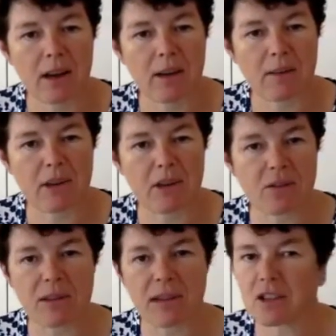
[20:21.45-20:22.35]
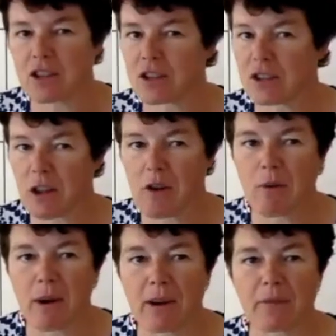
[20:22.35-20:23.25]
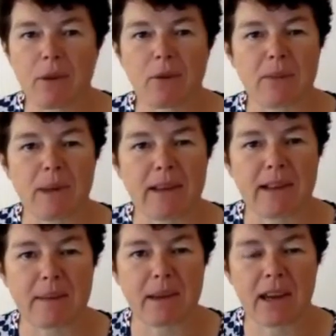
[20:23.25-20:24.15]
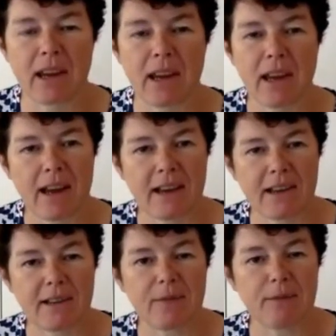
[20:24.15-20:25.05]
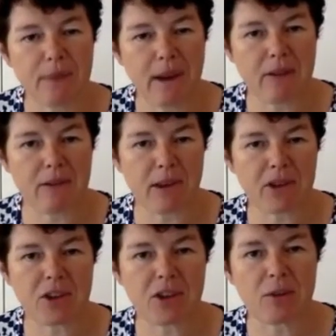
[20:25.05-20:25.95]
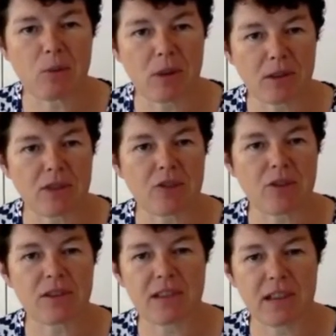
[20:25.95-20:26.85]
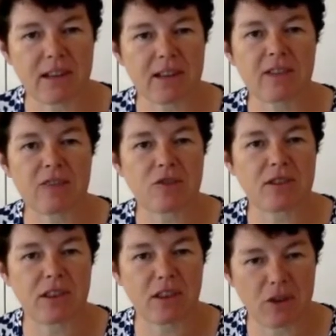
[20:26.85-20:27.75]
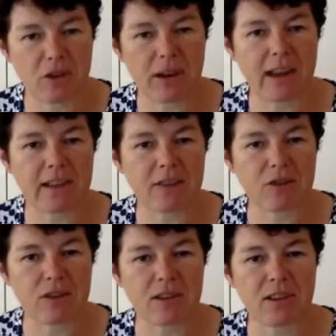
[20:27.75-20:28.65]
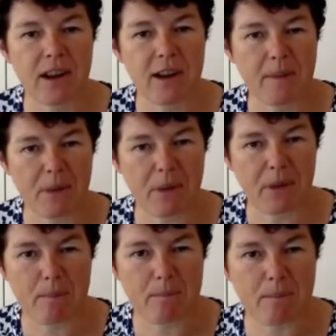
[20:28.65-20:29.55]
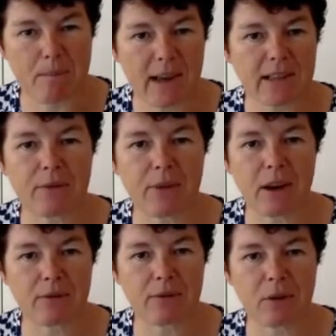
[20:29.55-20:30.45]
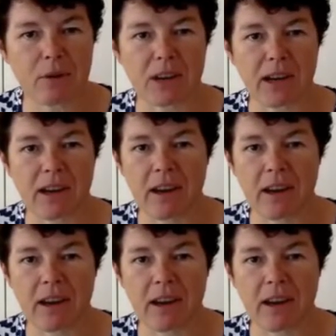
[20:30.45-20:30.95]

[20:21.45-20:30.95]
issues. That's a slow unfolding pandemic. And it is very much in the world's interests, India's interests, and the UK's interest that the massive unfolding